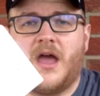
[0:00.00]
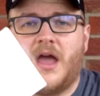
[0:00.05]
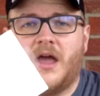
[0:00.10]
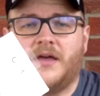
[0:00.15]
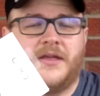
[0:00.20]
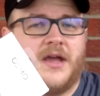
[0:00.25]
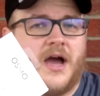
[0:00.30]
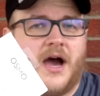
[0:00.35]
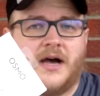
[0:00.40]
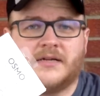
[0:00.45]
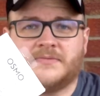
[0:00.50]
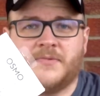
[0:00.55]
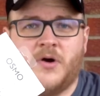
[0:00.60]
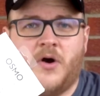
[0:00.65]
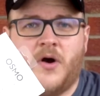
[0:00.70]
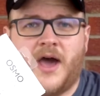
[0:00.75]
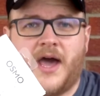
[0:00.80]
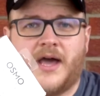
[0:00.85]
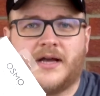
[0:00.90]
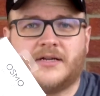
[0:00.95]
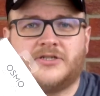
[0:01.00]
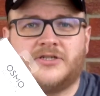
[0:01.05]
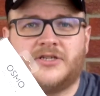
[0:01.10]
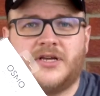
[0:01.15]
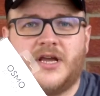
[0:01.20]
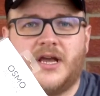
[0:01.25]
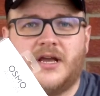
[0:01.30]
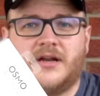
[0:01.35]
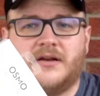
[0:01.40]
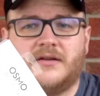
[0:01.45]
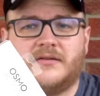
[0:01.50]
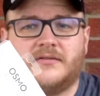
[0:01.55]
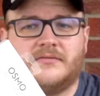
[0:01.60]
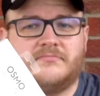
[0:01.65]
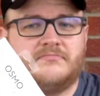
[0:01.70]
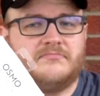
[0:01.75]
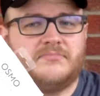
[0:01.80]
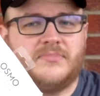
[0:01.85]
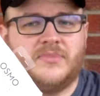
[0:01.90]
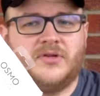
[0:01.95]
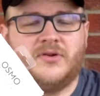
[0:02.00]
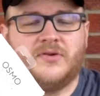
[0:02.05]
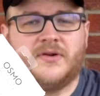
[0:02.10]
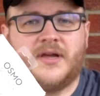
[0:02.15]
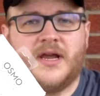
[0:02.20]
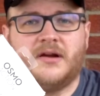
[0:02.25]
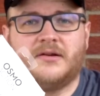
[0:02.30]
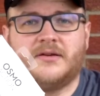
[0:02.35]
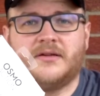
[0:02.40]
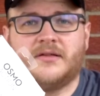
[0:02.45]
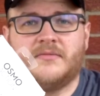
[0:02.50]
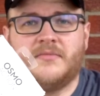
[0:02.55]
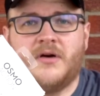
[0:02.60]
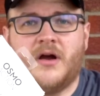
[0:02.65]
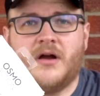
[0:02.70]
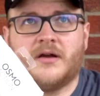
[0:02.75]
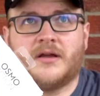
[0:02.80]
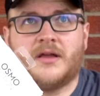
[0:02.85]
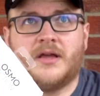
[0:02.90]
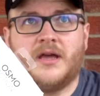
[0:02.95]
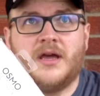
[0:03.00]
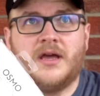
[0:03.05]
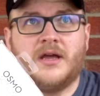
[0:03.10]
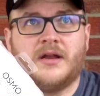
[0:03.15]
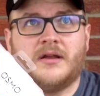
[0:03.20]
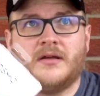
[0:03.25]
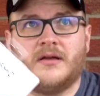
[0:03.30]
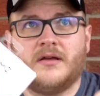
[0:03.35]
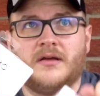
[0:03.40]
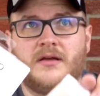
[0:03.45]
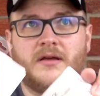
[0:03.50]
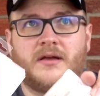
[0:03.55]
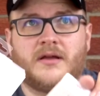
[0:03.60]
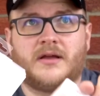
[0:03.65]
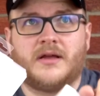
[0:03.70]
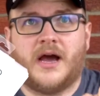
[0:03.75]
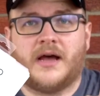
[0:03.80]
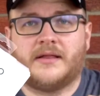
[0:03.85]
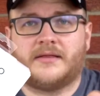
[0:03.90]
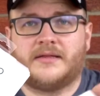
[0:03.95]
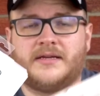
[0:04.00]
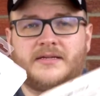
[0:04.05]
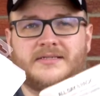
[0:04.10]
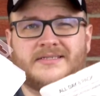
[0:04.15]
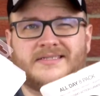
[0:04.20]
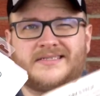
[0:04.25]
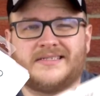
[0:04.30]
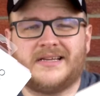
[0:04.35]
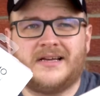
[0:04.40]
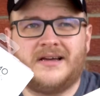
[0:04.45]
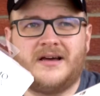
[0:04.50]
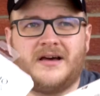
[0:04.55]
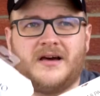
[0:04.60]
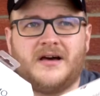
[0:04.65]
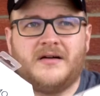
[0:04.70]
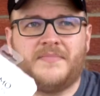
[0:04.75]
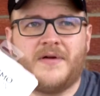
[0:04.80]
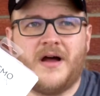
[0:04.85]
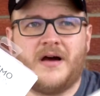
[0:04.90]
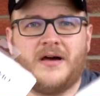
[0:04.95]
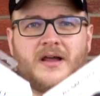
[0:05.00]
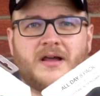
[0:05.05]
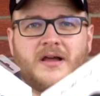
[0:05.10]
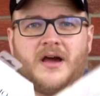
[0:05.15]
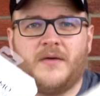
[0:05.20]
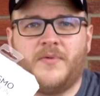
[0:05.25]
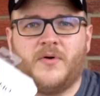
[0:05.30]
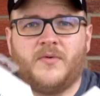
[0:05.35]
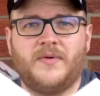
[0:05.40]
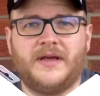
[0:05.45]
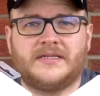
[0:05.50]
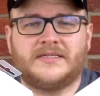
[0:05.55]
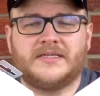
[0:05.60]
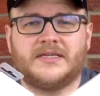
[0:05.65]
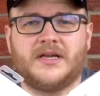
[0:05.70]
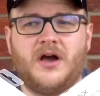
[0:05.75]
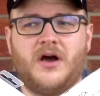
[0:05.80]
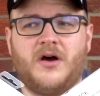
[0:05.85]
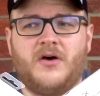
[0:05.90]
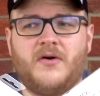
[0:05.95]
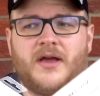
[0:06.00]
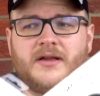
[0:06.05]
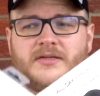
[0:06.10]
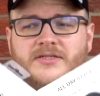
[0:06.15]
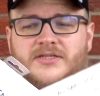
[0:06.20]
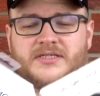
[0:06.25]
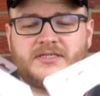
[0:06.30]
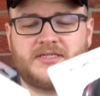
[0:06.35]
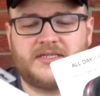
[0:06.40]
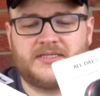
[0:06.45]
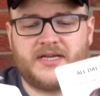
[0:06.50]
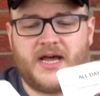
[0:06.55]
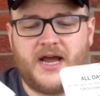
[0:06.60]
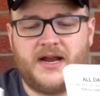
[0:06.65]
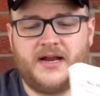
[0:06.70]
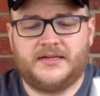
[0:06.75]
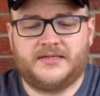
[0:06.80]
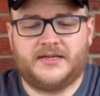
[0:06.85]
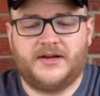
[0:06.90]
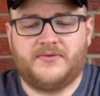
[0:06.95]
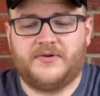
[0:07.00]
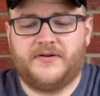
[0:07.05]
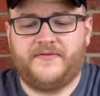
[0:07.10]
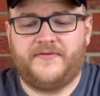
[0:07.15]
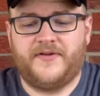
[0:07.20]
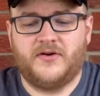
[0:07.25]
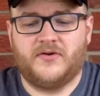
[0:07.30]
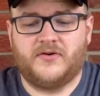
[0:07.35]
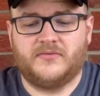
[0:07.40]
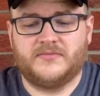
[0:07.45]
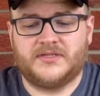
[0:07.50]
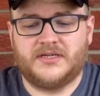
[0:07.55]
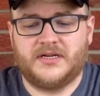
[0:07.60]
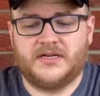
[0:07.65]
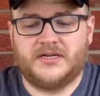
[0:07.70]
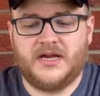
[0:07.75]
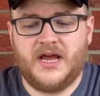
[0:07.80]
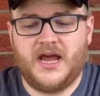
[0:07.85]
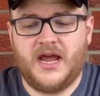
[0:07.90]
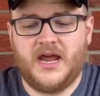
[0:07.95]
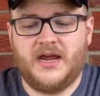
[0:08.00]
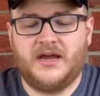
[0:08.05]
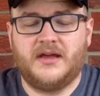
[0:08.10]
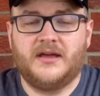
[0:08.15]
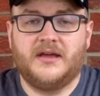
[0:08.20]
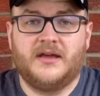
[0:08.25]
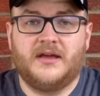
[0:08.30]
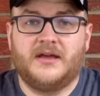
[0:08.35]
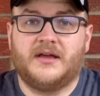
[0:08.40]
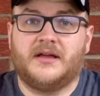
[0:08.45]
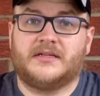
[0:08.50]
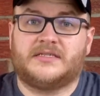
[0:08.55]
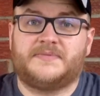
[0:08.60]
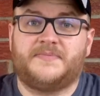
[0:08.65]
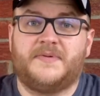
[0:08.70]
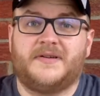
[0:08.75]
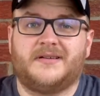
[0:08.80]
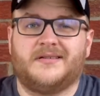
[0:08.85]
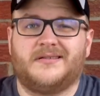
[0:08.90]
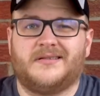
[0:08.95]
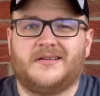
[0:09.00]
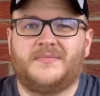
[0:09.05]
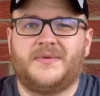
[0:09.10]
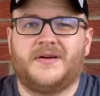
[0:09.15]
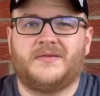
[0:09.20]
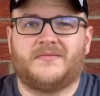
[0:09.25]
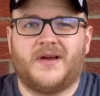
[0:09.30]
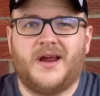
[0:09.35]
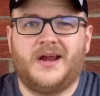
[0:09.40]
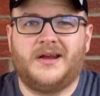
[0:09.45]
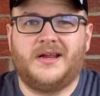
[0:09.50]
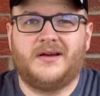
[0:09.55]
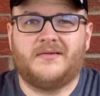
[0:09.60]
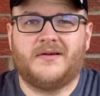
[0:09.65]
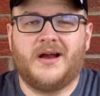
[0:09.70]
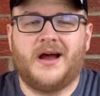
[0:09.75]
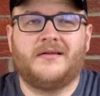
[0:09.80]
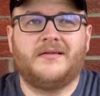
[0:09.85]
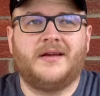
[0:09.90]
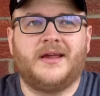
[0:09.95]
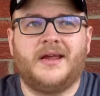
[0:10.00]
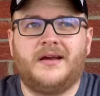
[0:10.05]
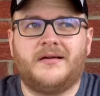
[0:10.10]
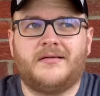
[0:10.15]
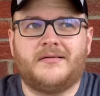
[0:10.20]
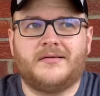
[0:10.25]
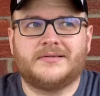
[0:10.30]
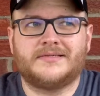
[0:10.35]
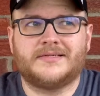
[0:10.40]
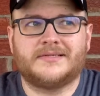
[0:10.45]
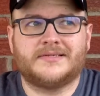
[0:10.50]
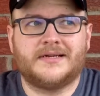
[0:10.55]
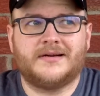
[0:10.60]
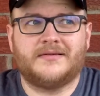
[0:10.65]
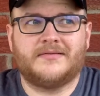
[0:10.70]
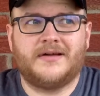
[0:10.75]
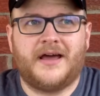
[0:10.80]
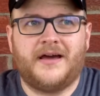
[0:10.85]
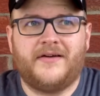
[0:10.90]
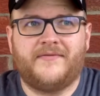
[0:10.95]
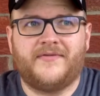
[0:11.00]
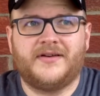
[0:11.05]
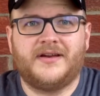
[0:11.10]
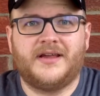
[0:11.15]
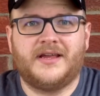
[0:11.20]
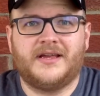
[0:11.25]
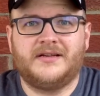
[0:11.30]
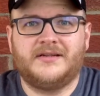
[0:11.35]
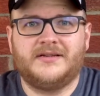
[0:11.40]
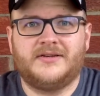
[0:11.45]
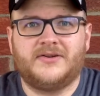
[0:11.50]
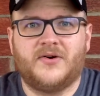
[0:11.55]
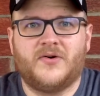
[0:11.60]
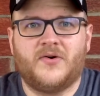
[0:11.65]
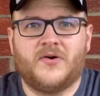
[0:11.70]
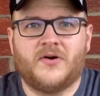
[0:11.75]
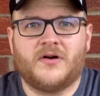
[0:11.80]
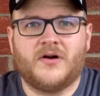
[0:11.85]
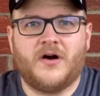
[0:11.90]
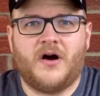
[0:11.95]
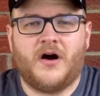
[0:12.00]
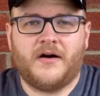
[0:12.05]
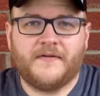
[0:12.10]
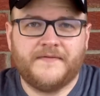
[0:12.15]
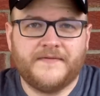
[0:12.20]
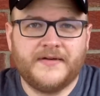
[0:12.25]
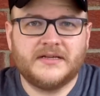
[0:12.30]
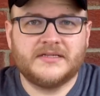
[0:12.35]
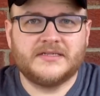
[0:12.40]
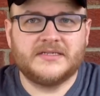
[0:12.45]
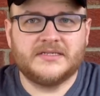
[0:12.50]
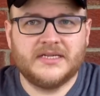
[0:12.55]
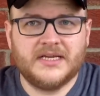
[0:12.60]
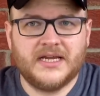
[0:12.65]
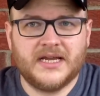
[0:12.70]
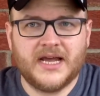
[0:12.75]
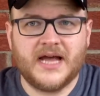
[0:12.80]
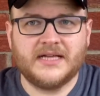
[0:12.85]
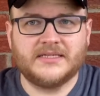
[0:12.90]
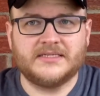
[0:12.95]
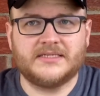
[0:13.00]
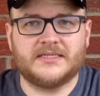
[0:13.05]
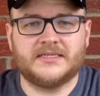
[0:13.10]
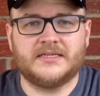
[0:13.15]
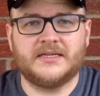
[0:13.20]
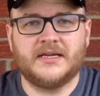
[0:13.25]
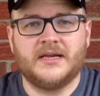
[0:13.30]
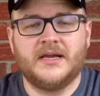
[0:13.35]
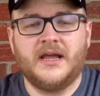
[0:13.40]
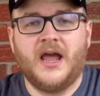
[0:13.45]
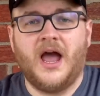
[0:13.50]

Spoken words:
and the OSMO Action. New gear to the market. Got these probably a couple weeks ago and just decided to review them today. It's been a little bit rainy around here, and since I don't have an indoor office yet,